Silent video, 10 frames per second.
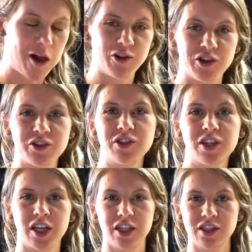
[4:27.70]
It doesn't
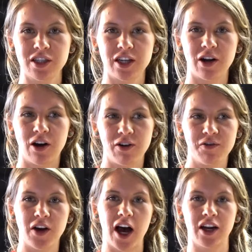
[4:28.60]
taste like all
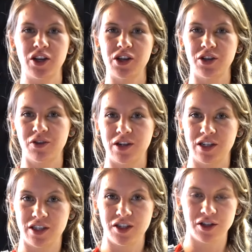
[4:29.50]
fatty and
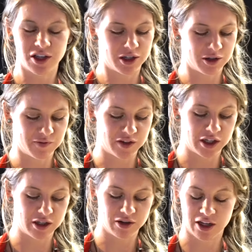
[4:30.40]
greasy like the,
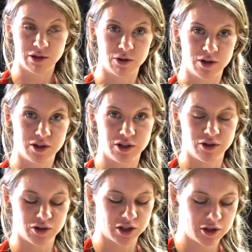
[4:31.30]
like donuts
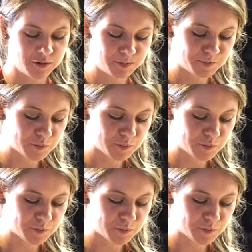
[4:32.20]
usually do.